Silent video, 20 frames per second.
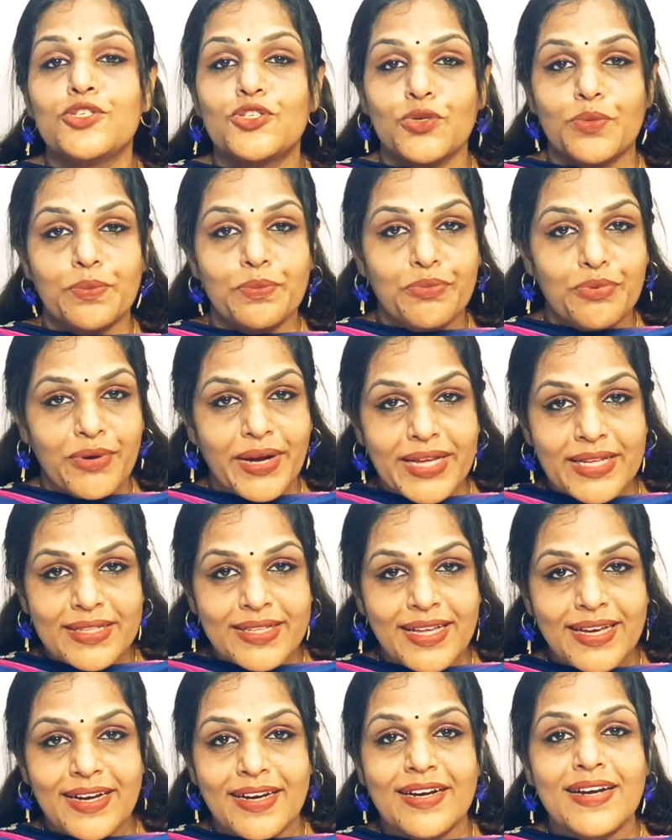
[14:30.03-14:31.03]
to bring
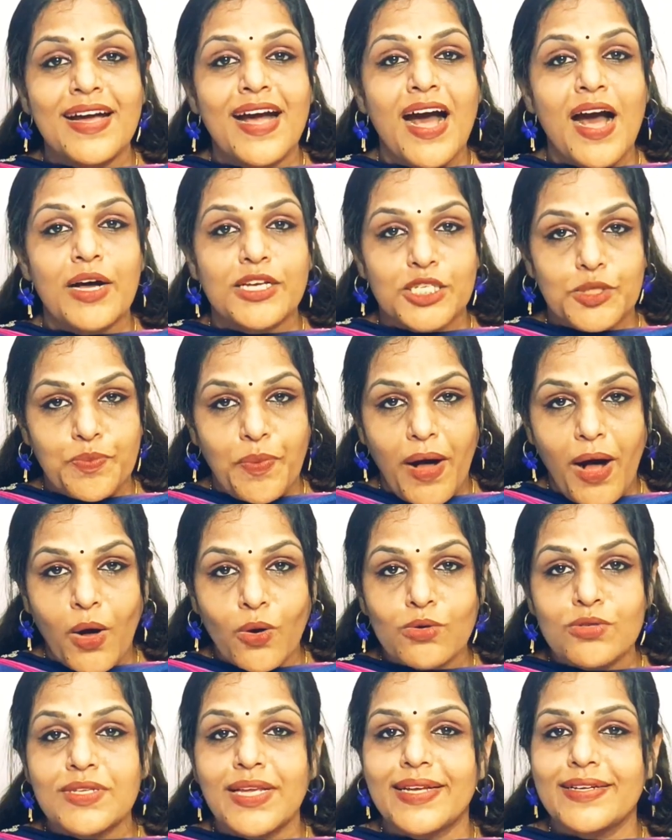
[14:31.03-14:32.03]
their
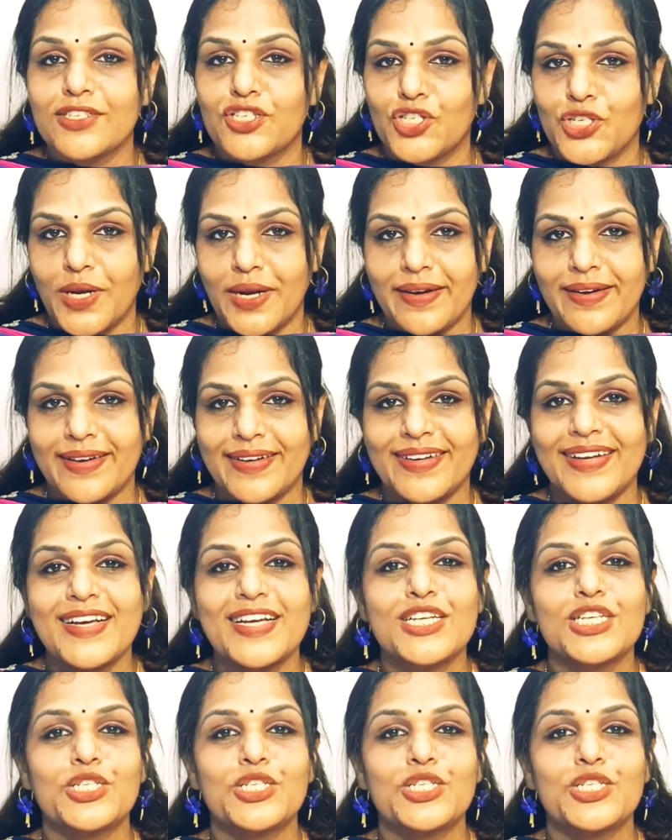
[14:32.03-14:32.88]
spouse and children